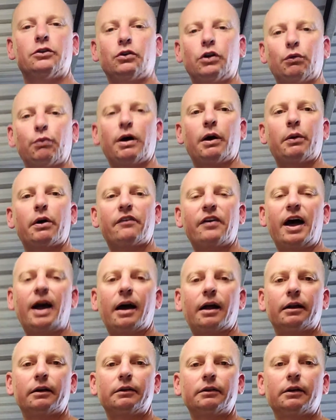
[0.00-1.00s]
of where we're
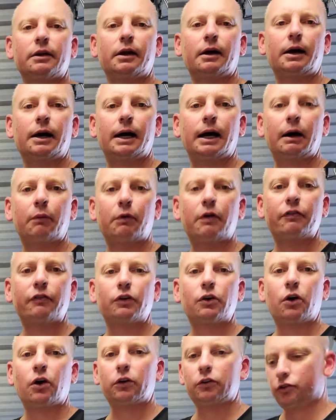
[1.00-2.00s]
at. We've
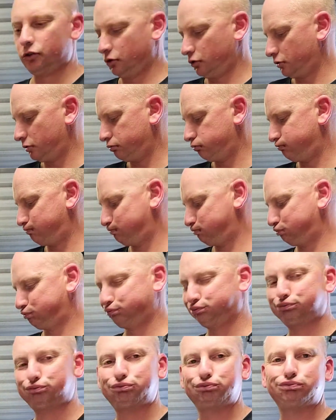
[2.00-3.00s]
got
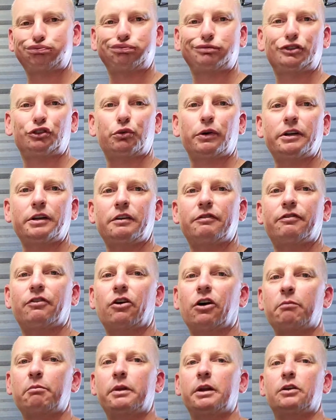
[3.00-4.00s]

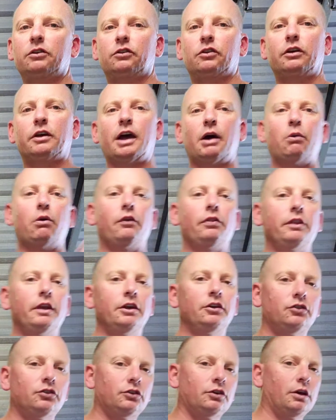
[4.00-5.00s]
25 minutes to go on
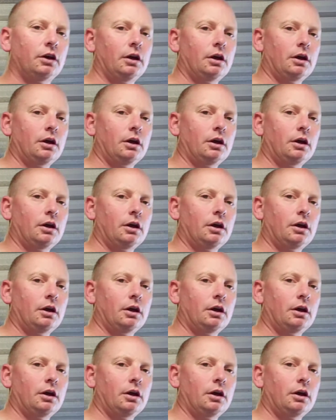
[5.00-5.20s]
this